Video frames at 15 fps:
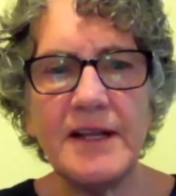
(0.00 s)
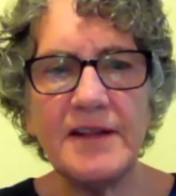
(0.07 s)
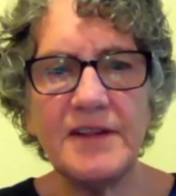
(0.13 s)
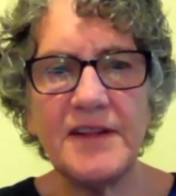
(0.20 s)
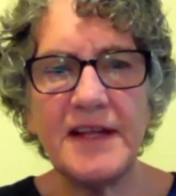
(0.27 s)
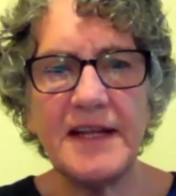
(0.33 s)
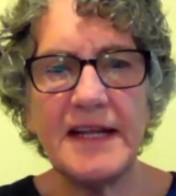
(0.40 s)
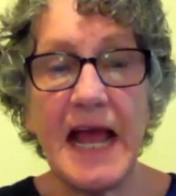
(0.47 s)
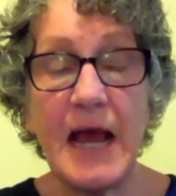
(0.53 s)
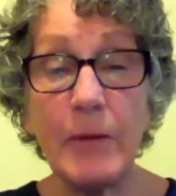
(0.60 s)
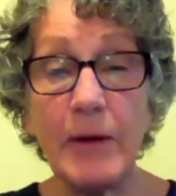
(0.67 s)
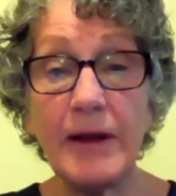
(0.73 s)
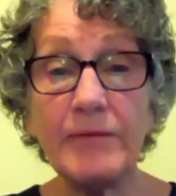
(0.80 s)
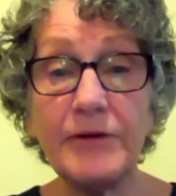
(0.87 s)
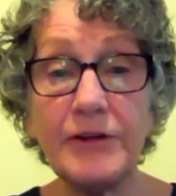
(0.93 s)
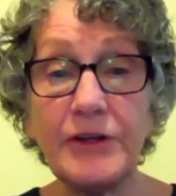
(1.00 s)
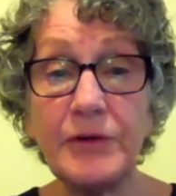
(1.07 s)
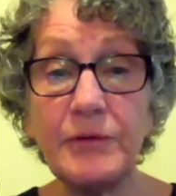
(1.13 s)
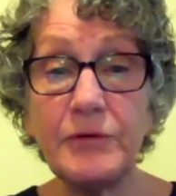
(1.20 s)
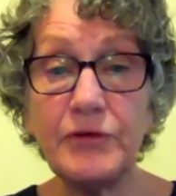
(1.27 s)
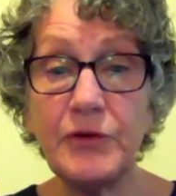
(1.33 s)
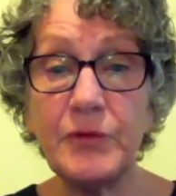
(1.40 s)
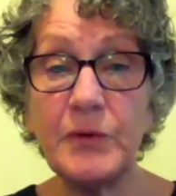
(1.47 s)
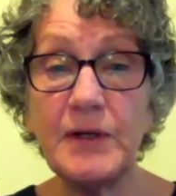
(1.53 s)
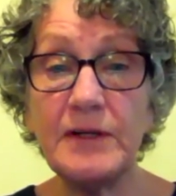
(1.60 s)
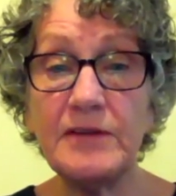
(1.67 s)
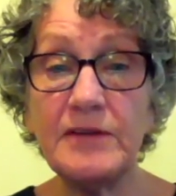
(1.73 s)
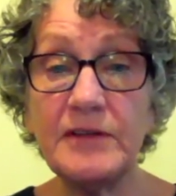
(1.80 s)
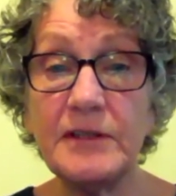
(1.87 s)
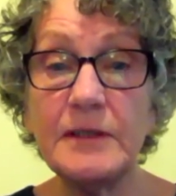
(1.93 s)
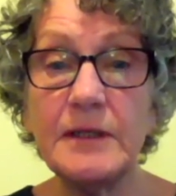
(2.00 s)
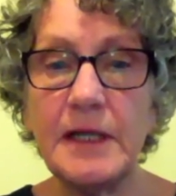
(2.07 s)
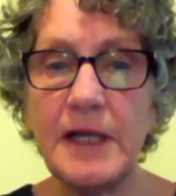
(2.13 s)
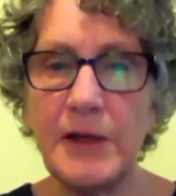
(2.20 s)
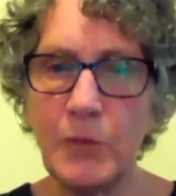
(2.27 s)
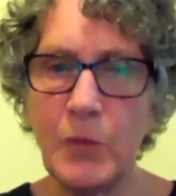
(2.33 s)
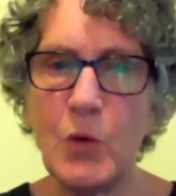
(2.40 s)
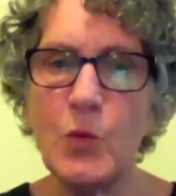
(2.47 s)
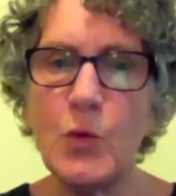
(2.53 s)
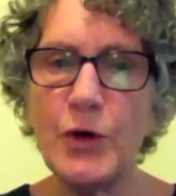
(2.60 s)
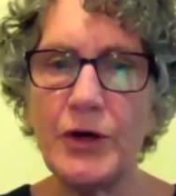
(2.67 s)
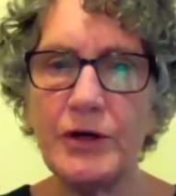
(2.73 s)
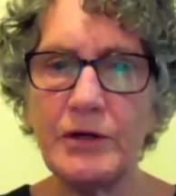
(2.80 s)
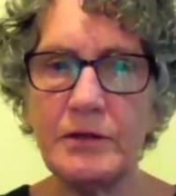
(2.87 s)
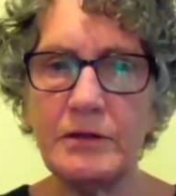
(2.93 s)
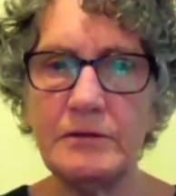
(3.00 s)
is that however you do it, it will work.